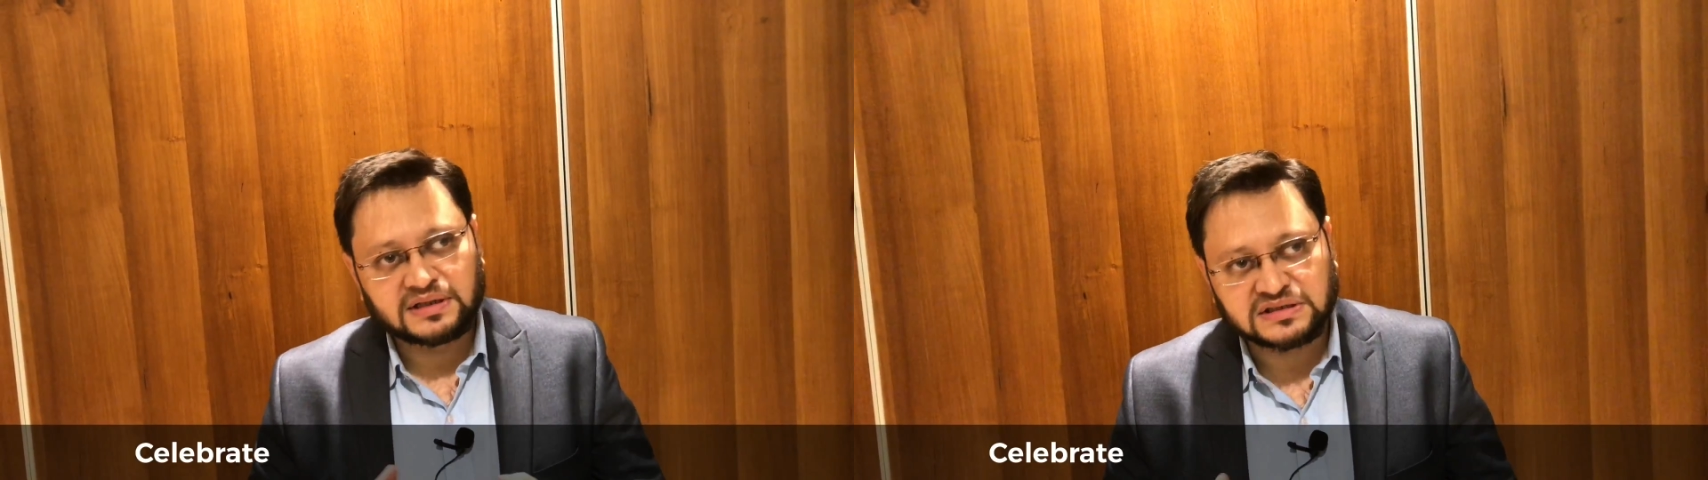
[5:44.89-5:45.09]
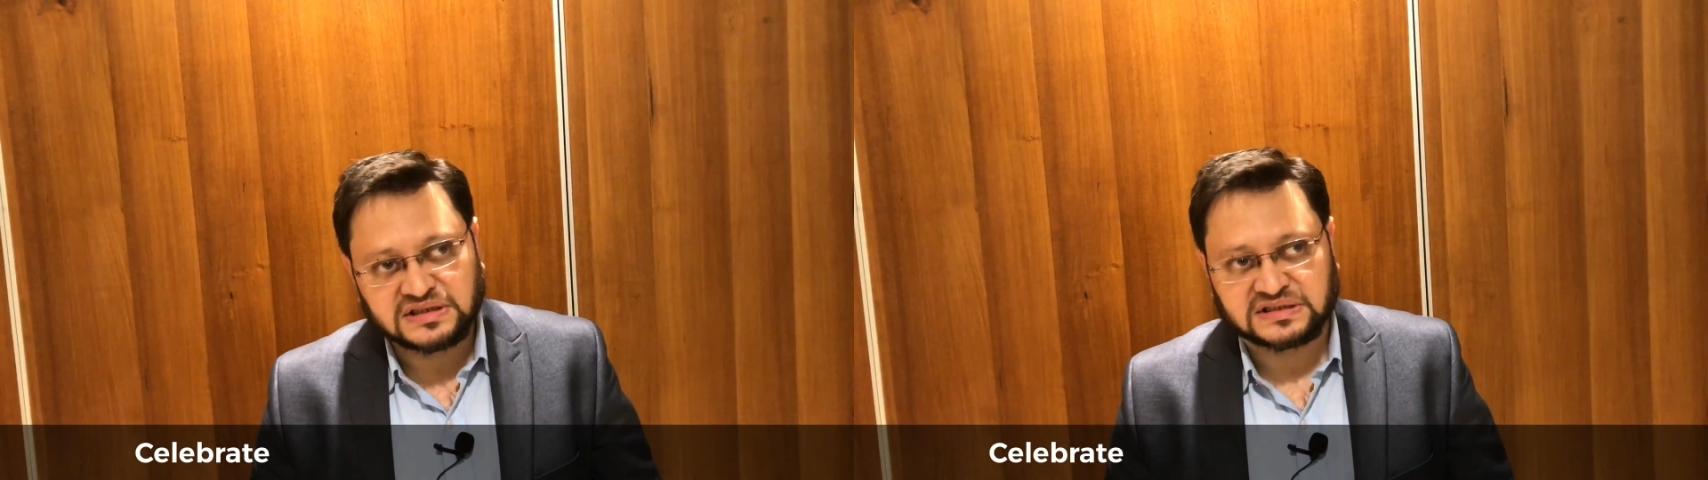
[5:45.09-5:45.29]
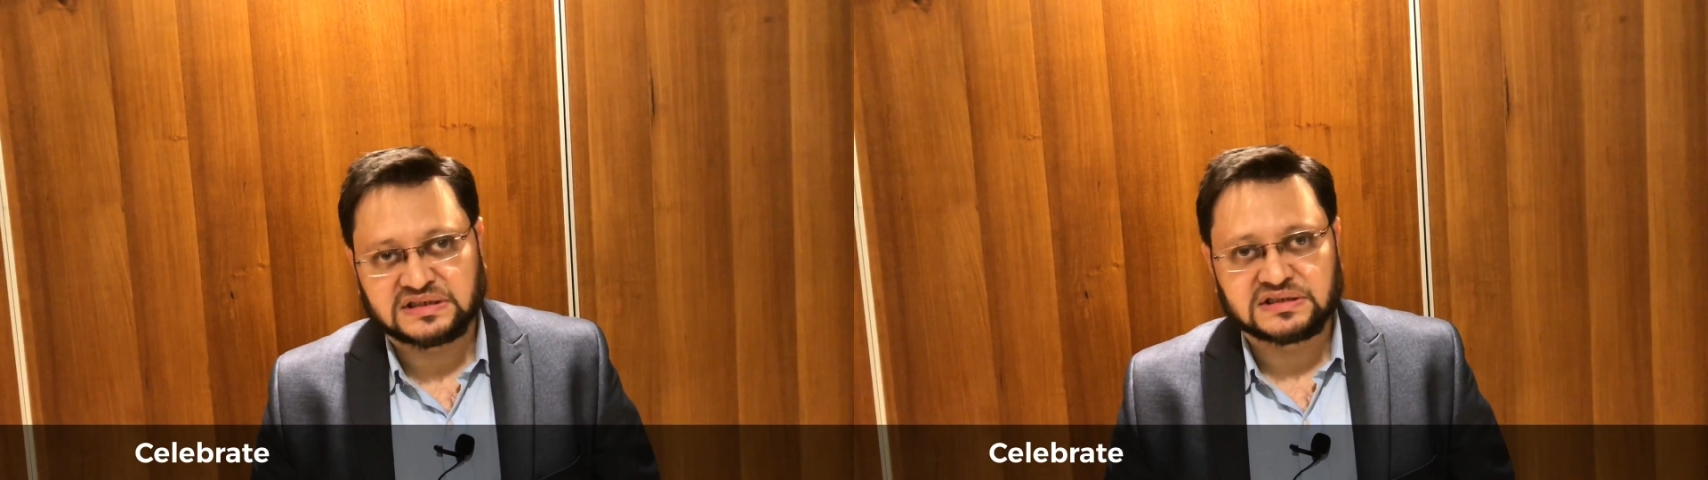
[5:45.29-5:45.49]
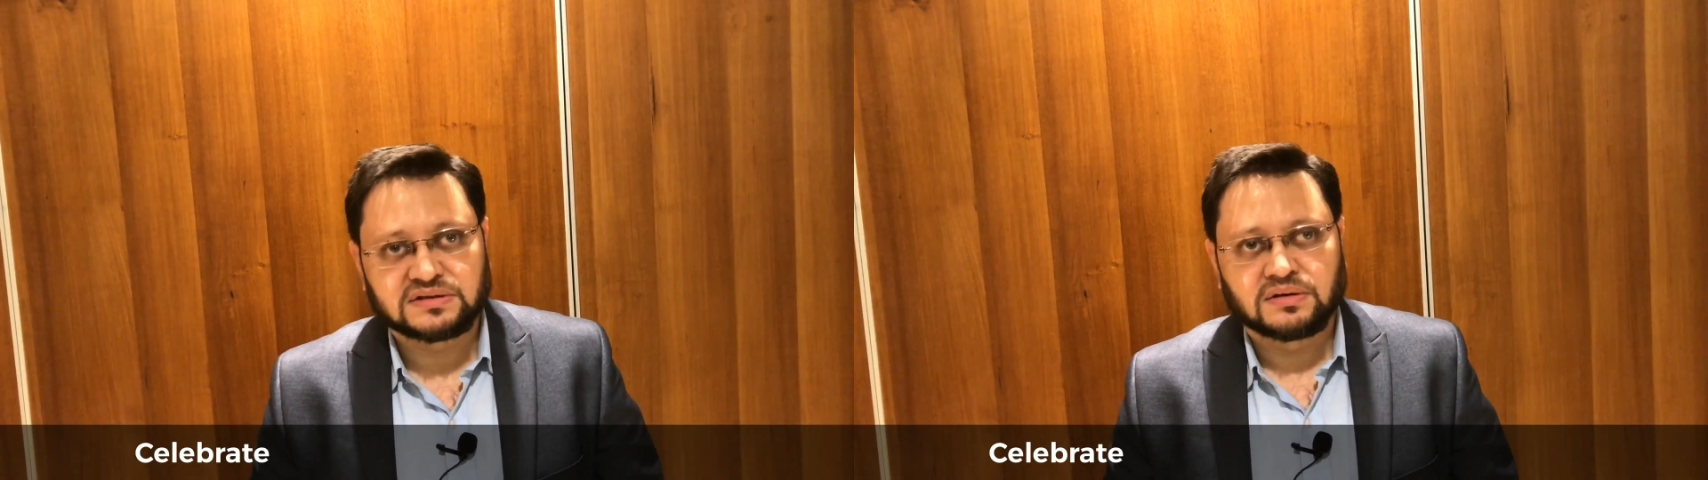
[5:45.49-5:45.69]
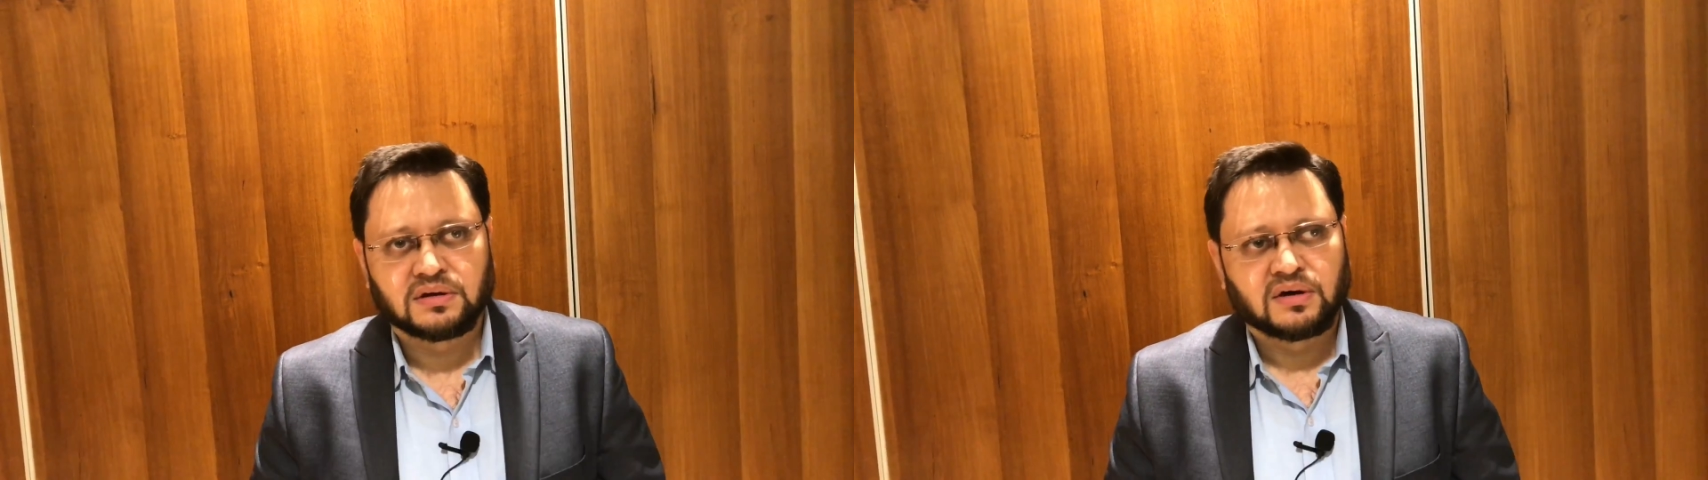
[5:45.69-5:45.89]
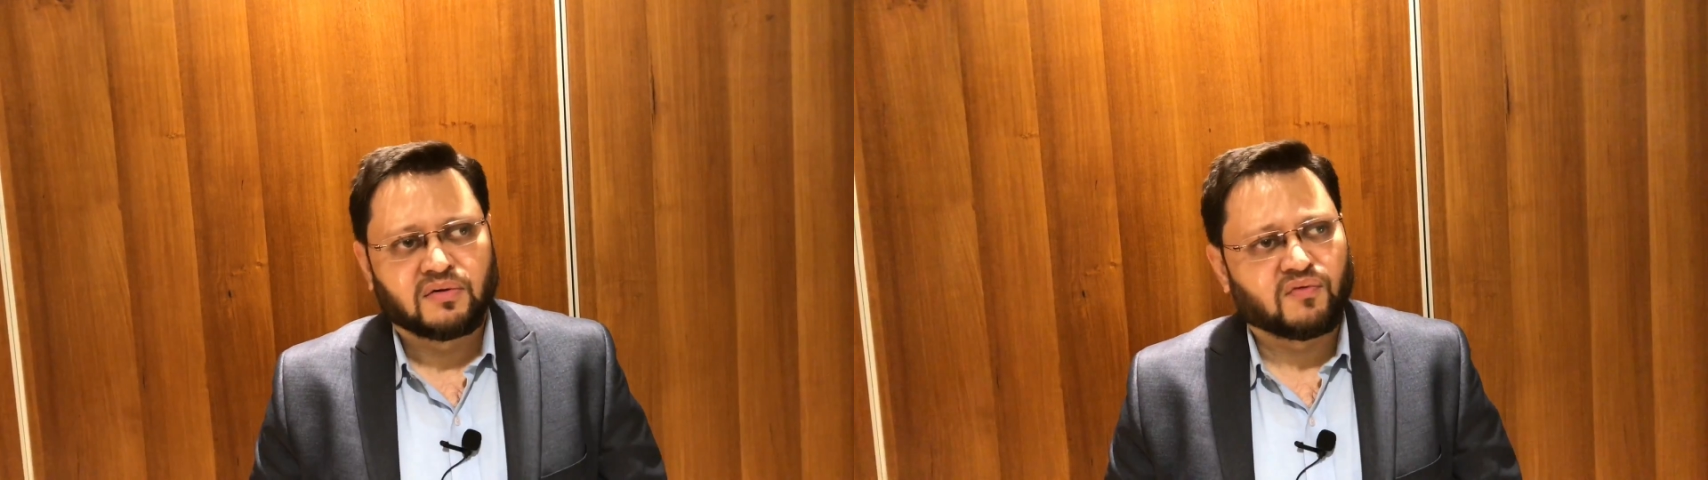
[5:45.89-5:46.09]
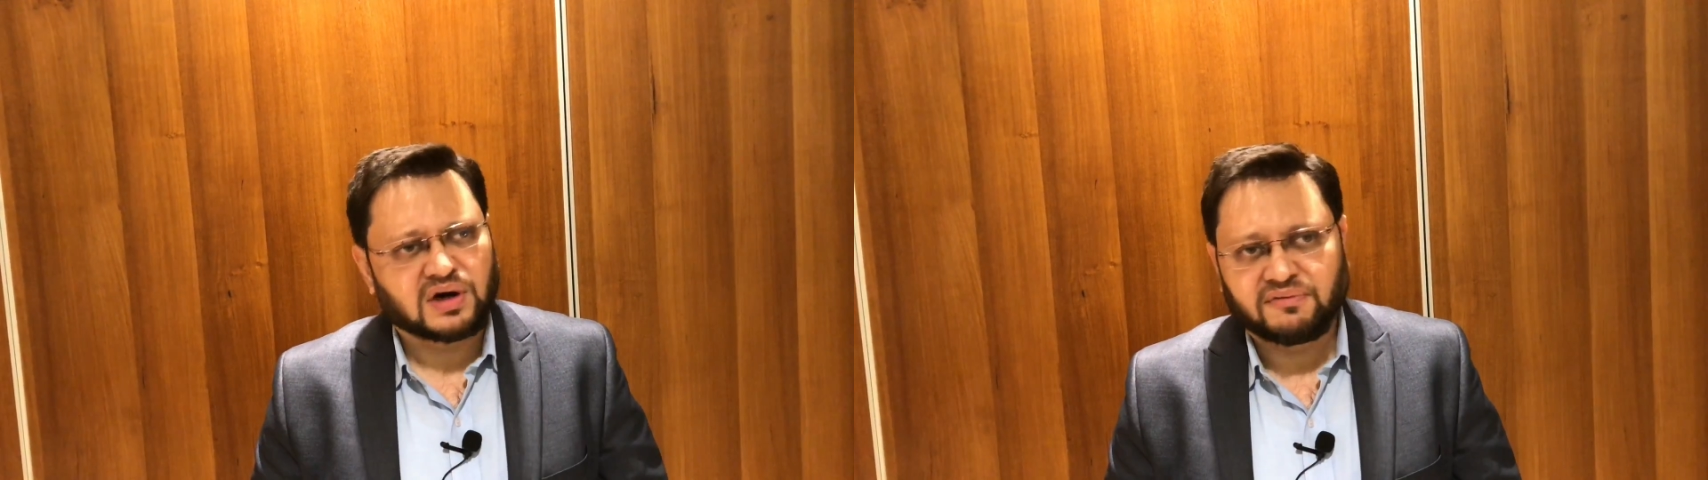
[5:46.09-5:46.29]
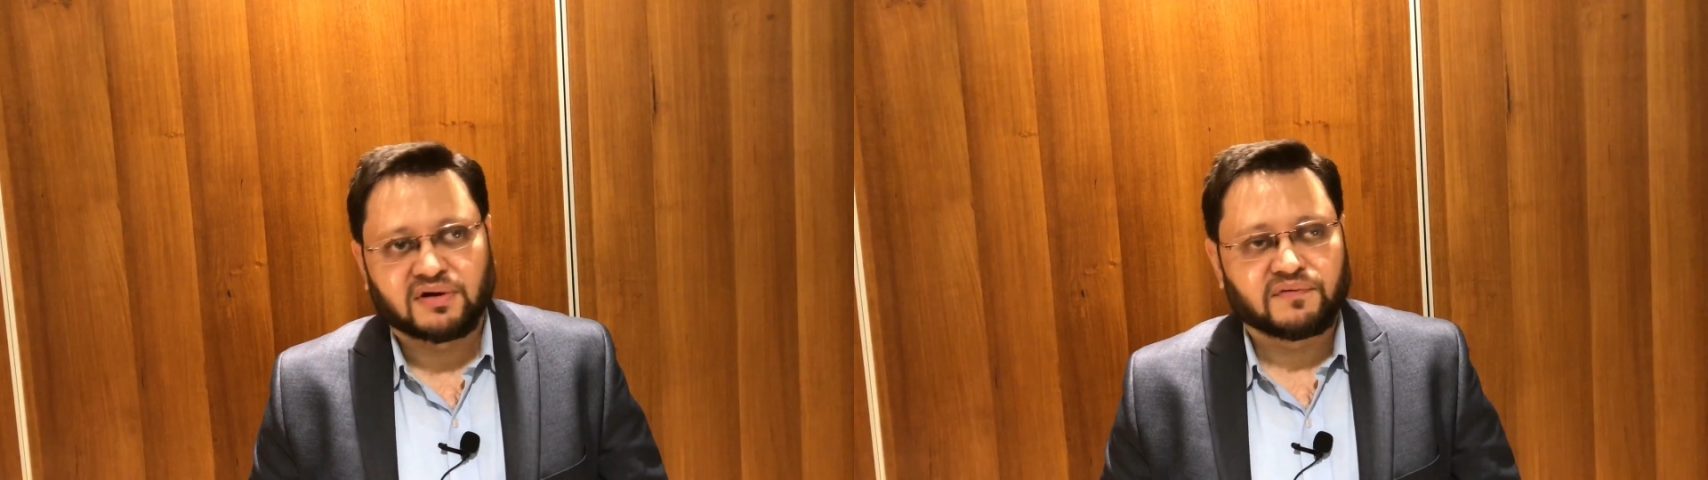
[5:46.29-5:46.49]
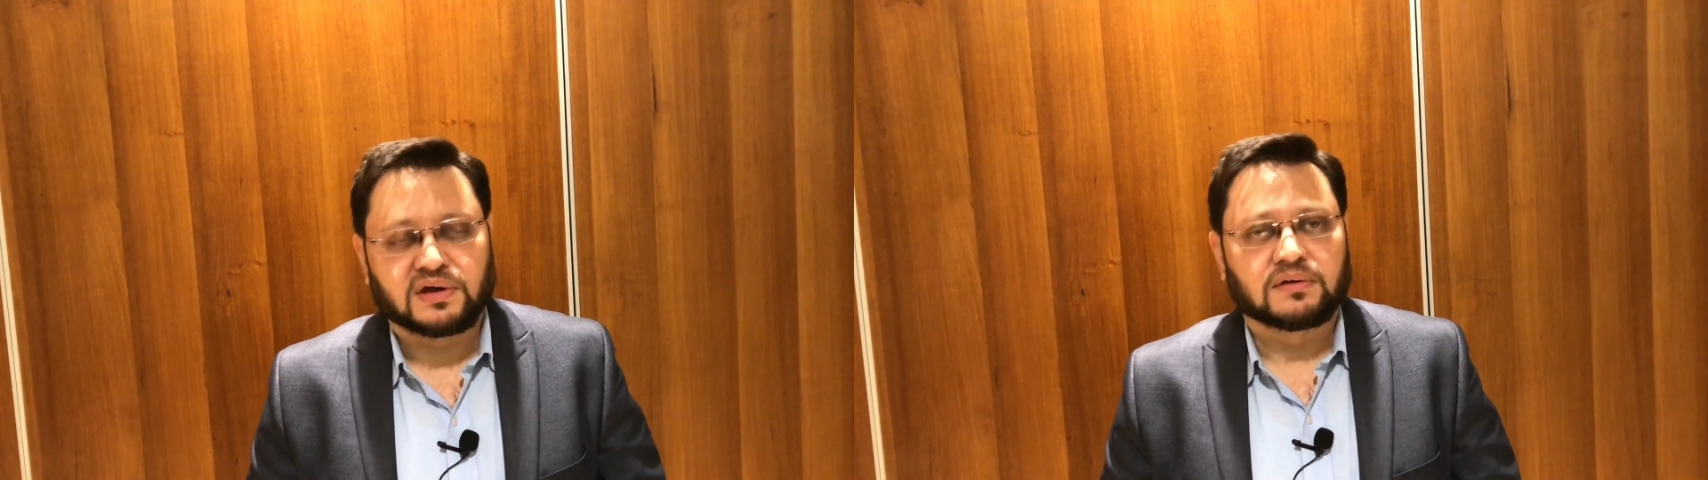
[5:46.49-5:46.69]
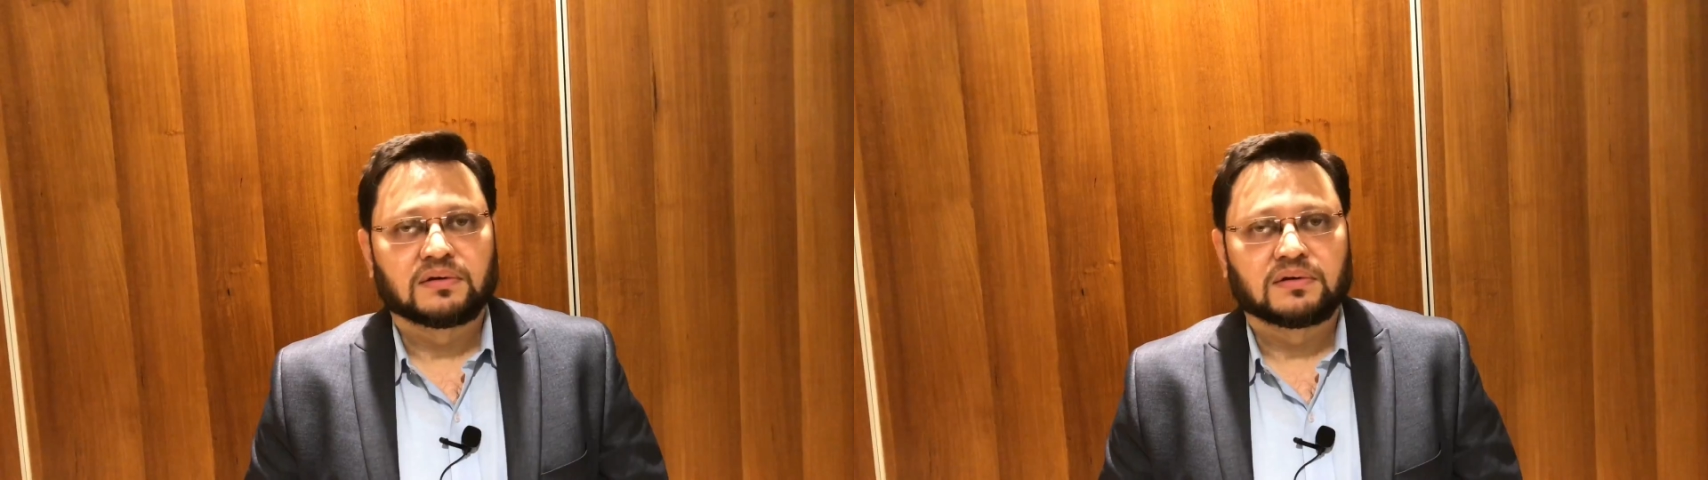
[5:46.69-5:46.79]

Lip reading: the success, whatever way,